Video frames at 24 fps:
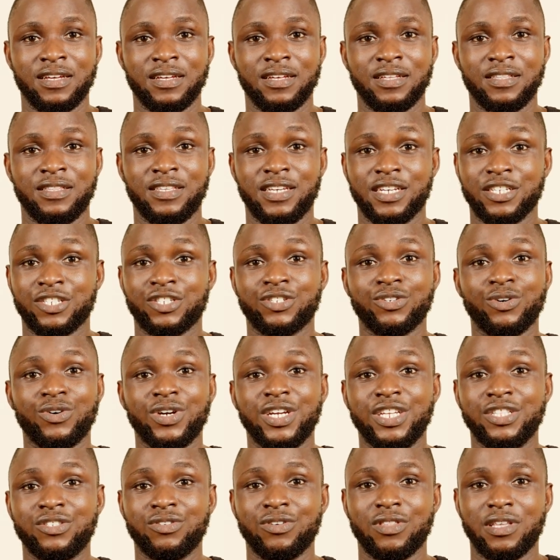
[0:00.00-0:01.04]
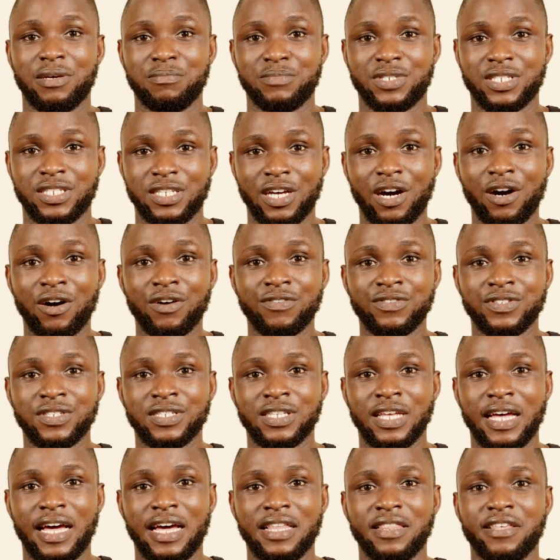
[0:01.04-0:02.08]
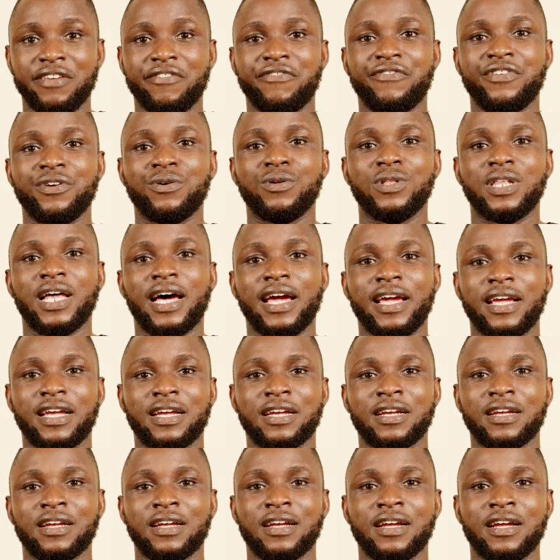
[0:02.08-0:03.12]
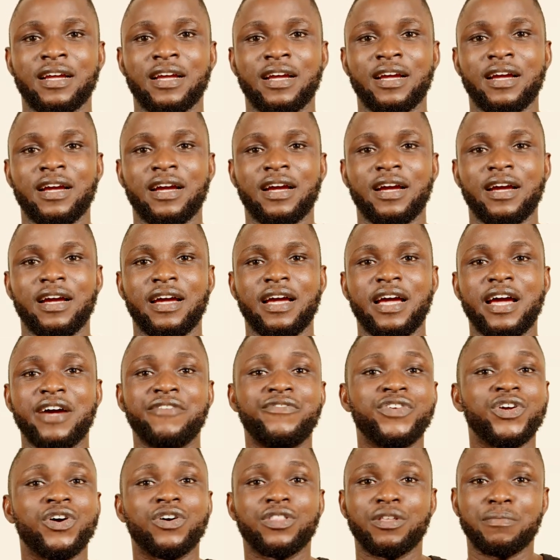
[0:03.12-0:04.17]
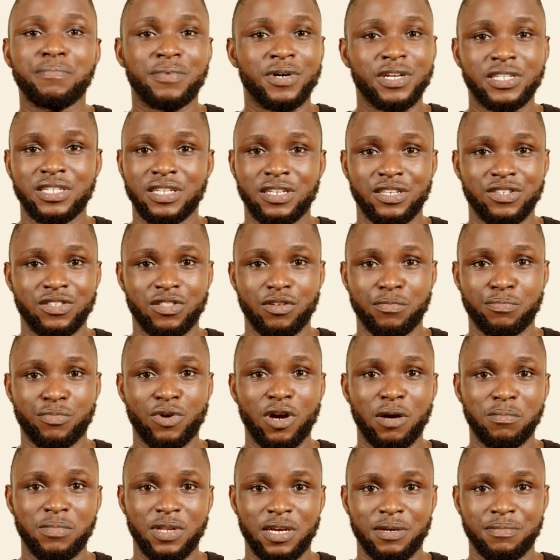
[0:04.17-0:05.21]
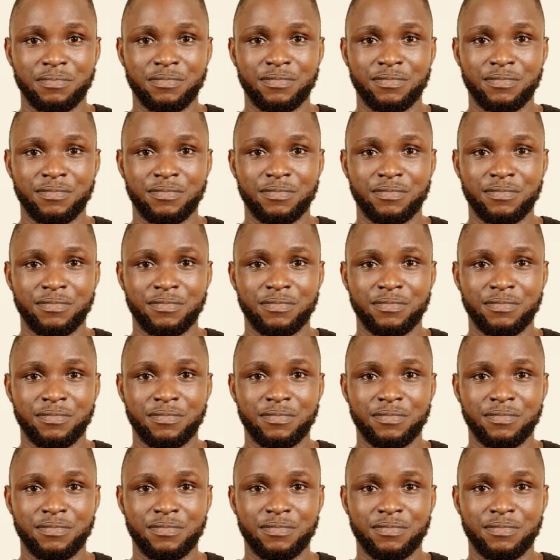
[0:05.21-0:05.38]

They are so into themselves and they feel like every other person is the problem.